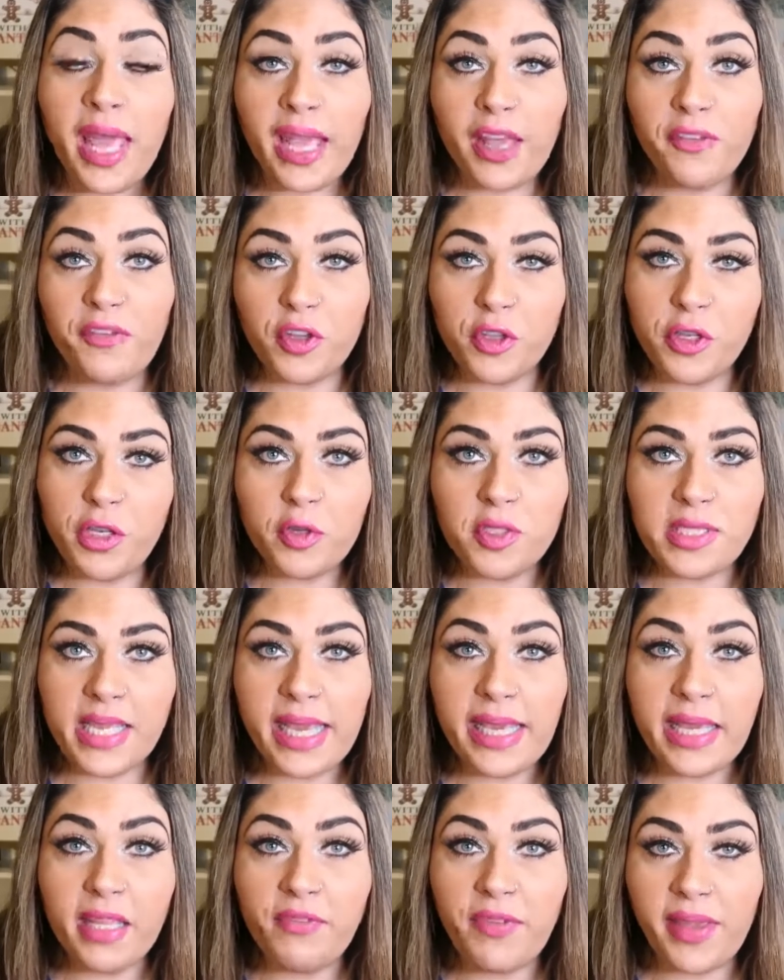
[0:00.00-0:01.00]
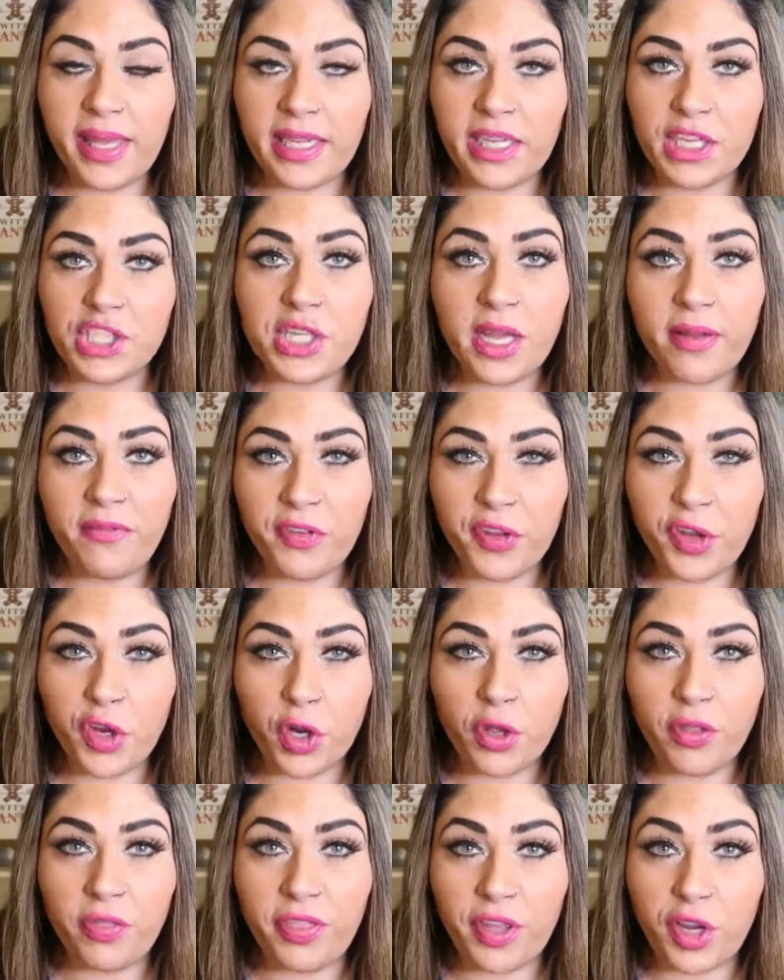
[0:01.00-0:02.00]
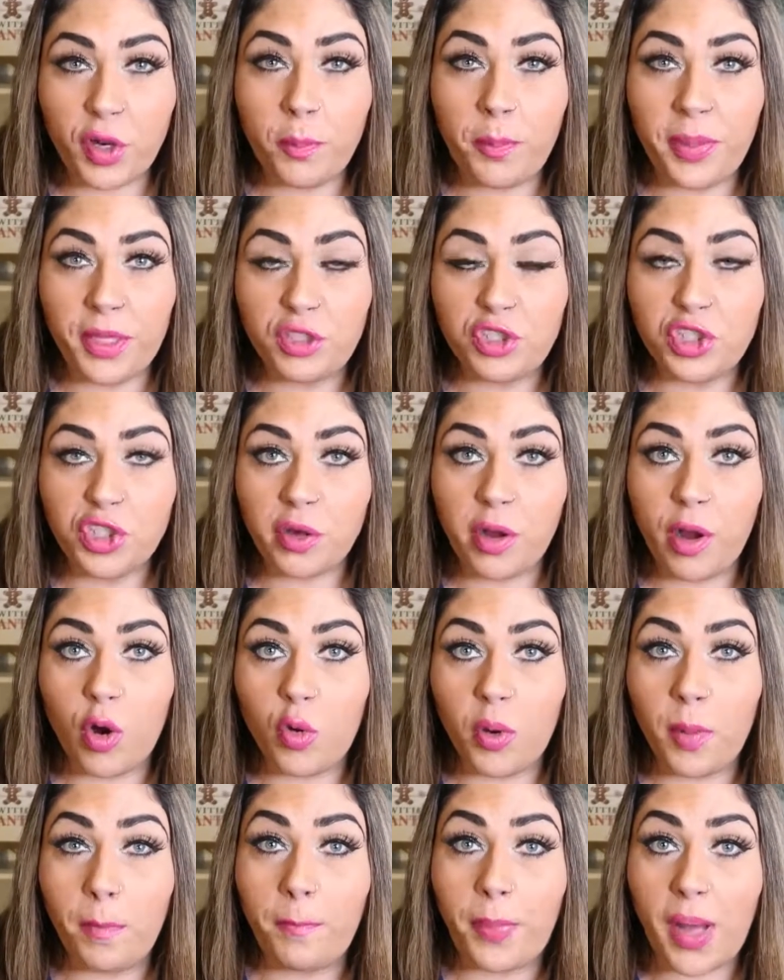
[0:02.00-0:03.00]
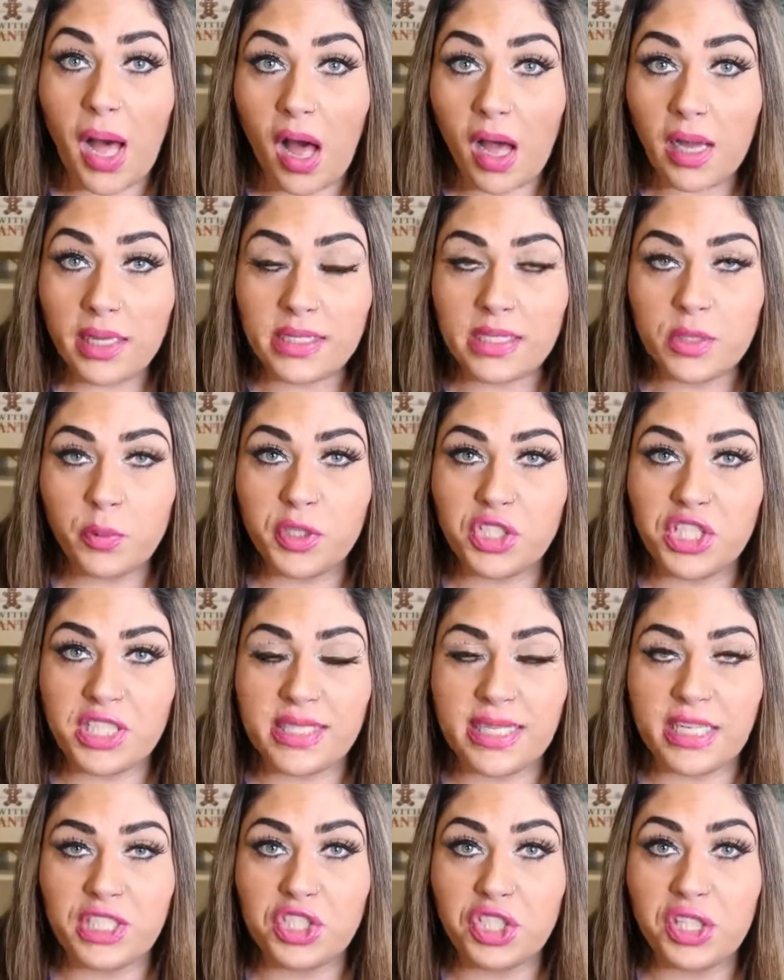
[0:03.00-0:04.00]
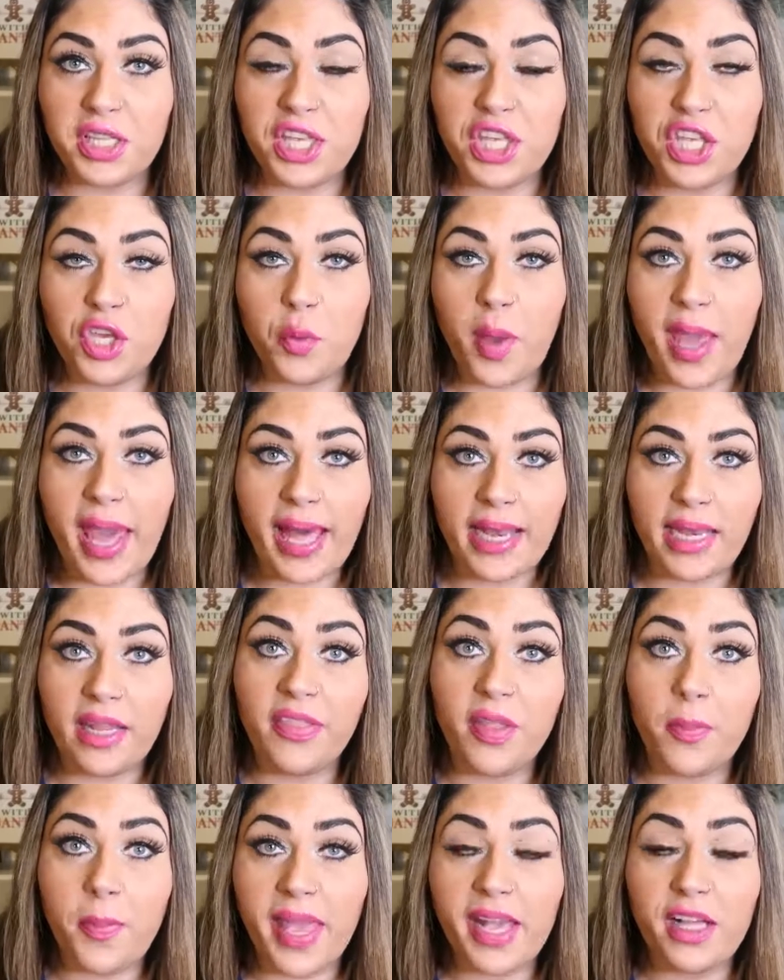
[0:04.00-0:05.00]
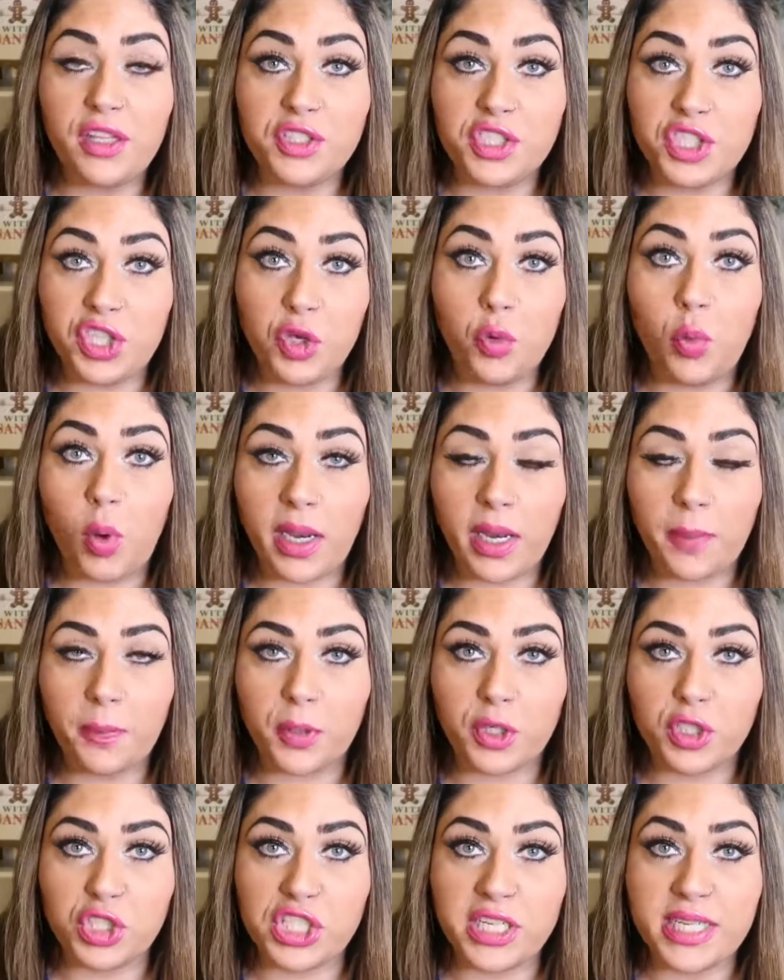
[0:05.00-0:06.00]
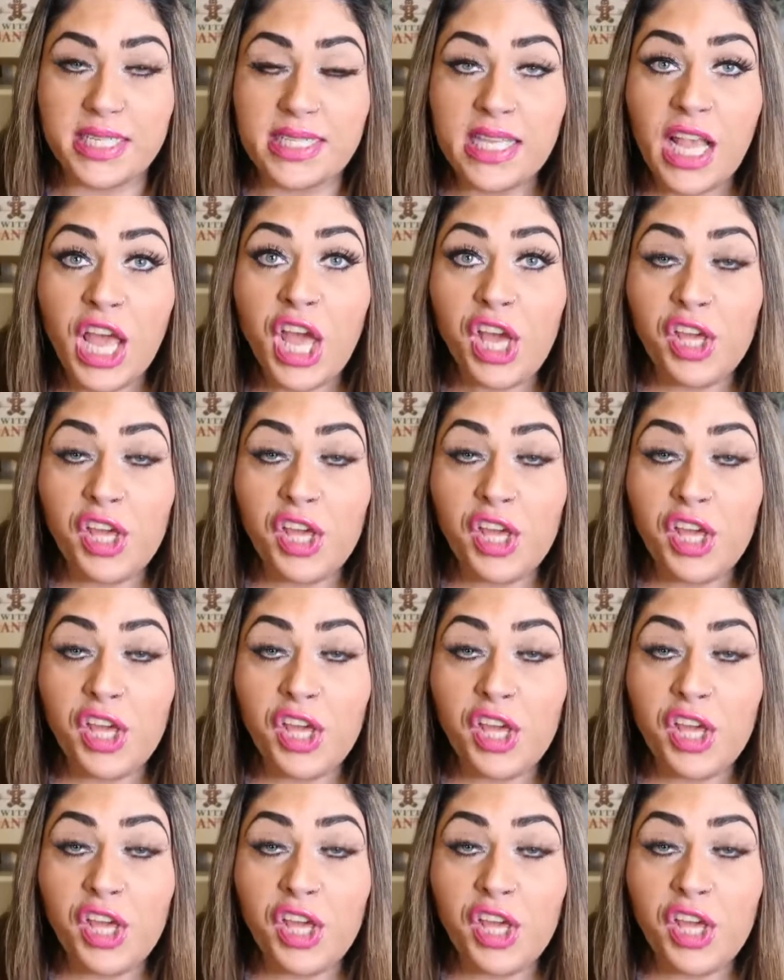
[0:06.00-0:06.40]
If you do take advantage of their build your own box, which essentially you add in the bagels you want to purchase,